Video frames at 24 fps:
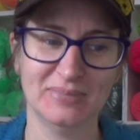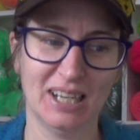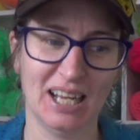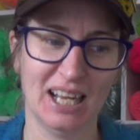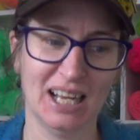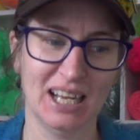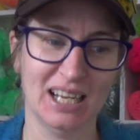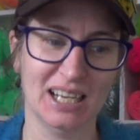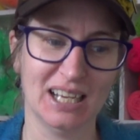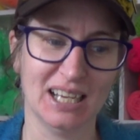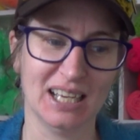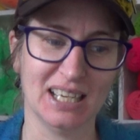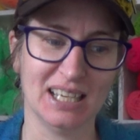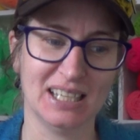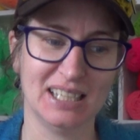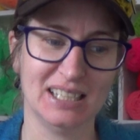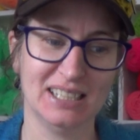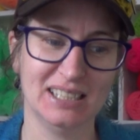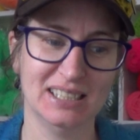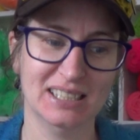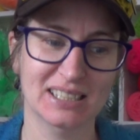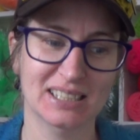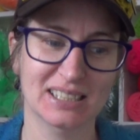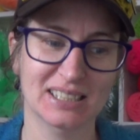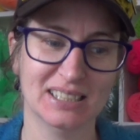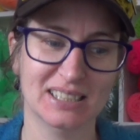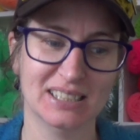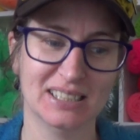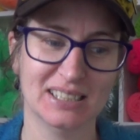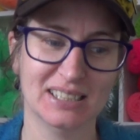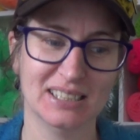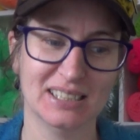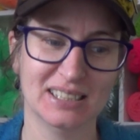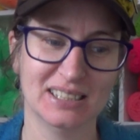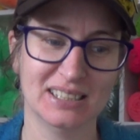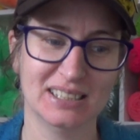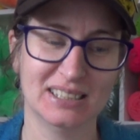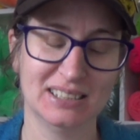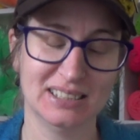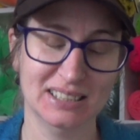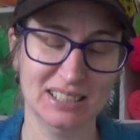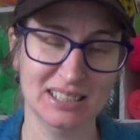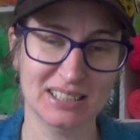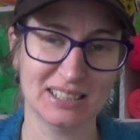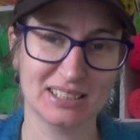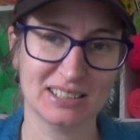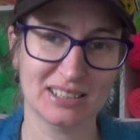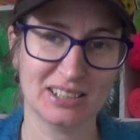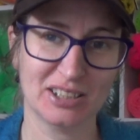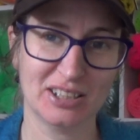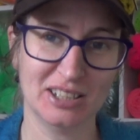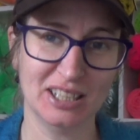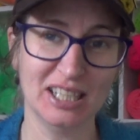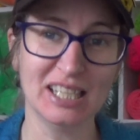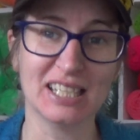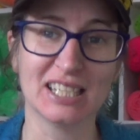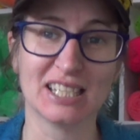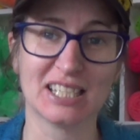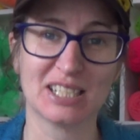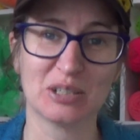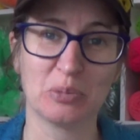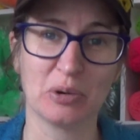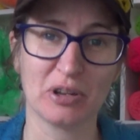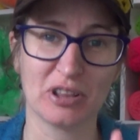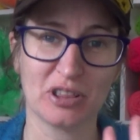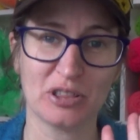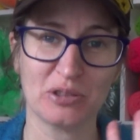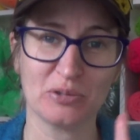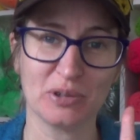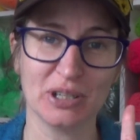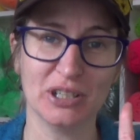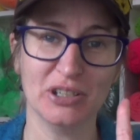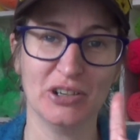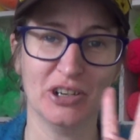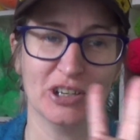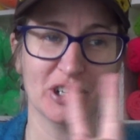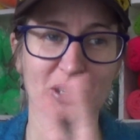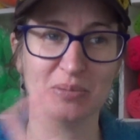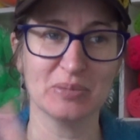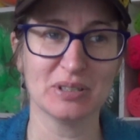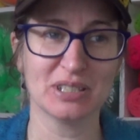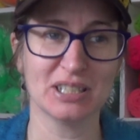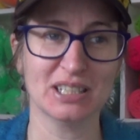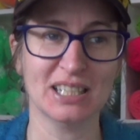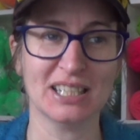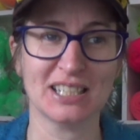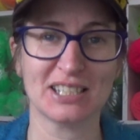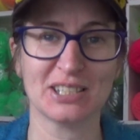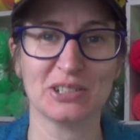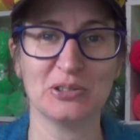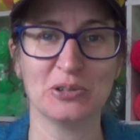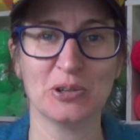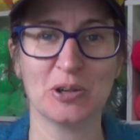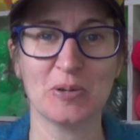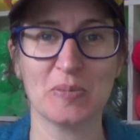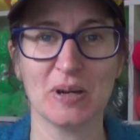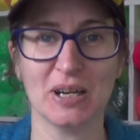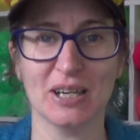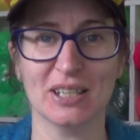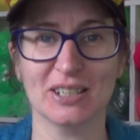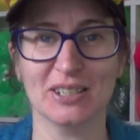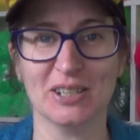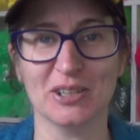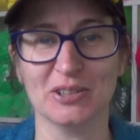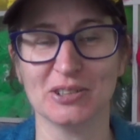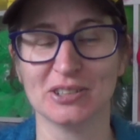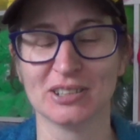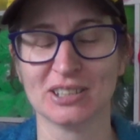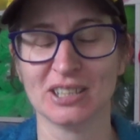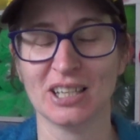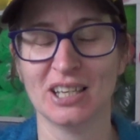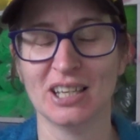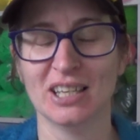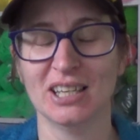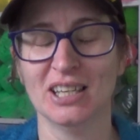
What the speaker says: a list with 3 items, so let's talk about those.